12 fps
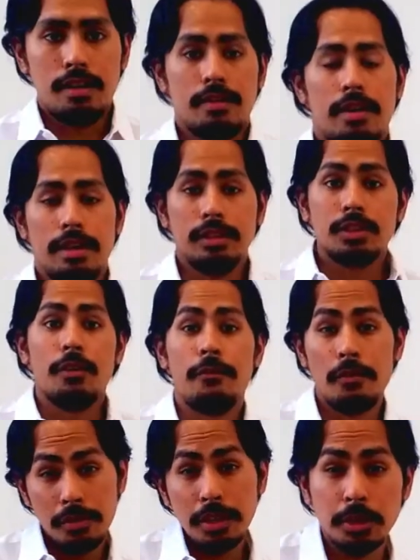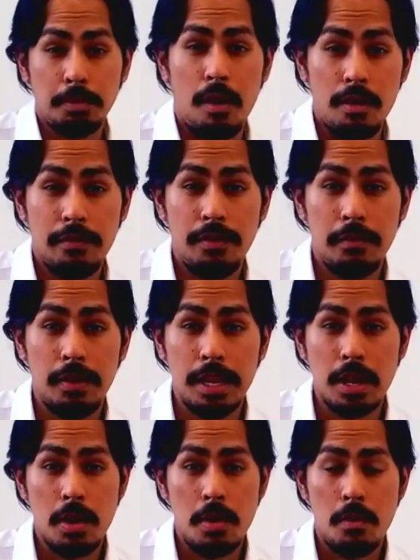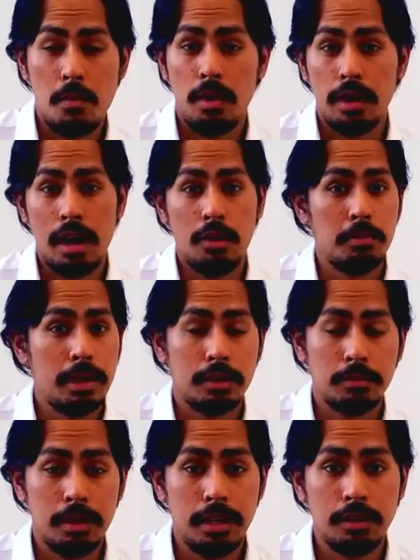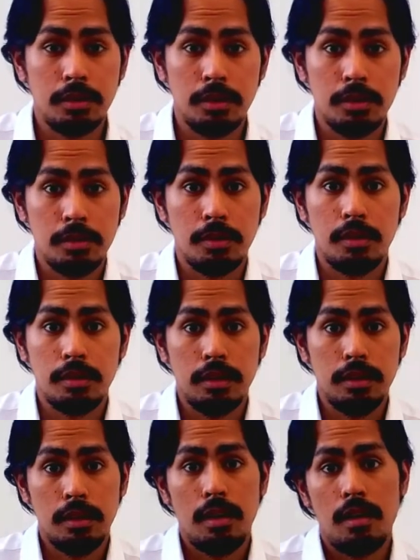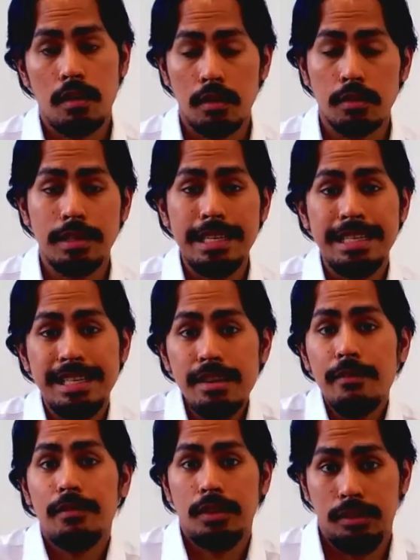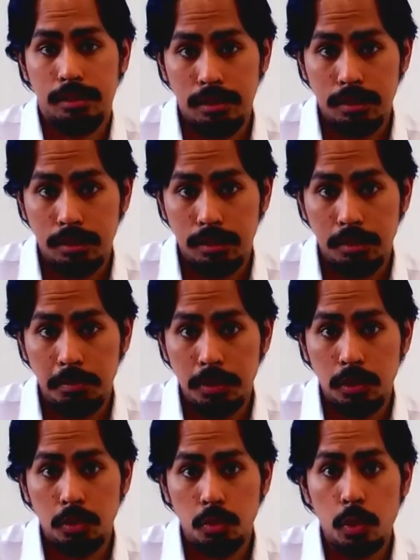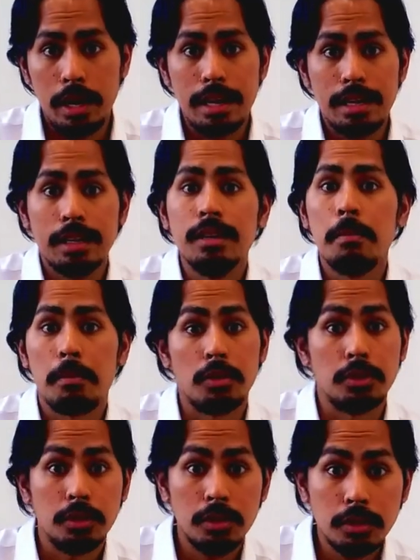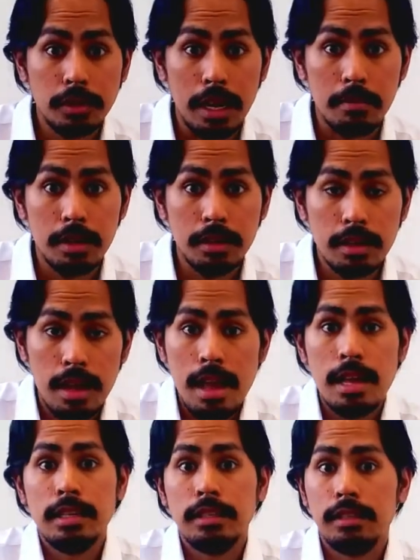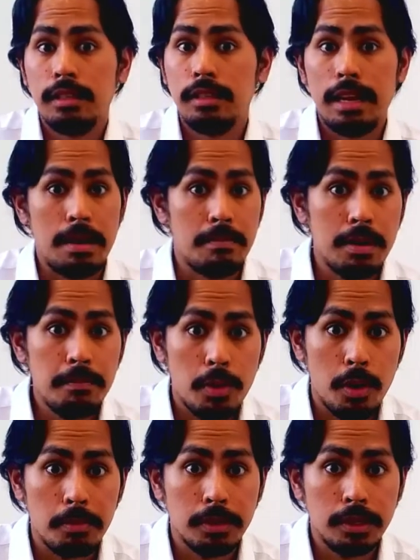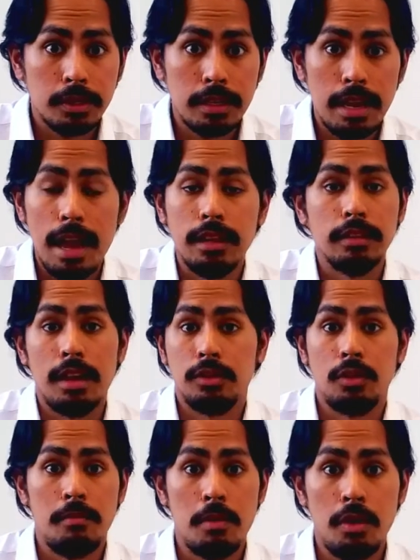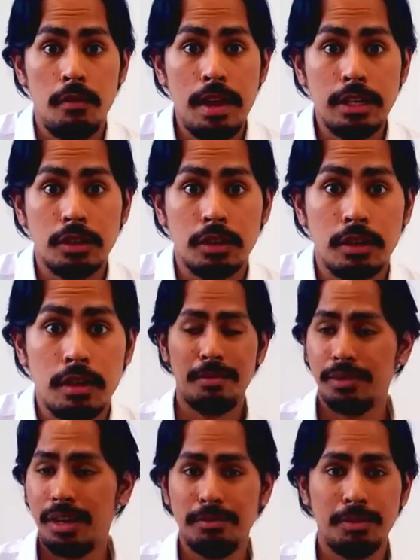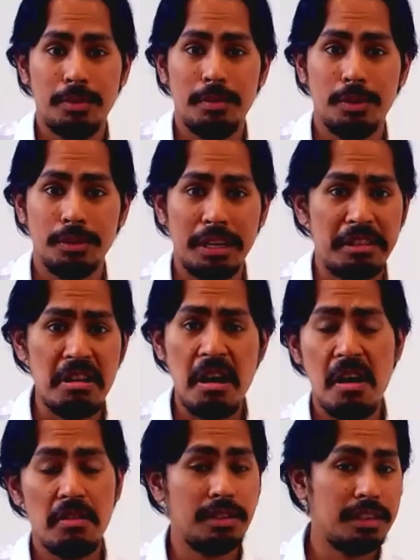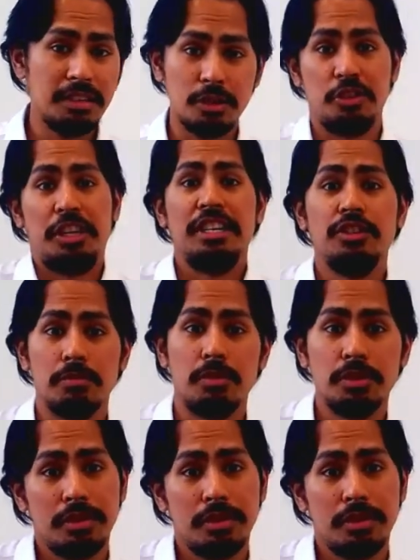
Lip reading: All right, so for this part of the video, what I will be explaining to you are the differences between personal statement, statement of purpose, and letter of motivation. Sometimes people say, no, it's interchangeable.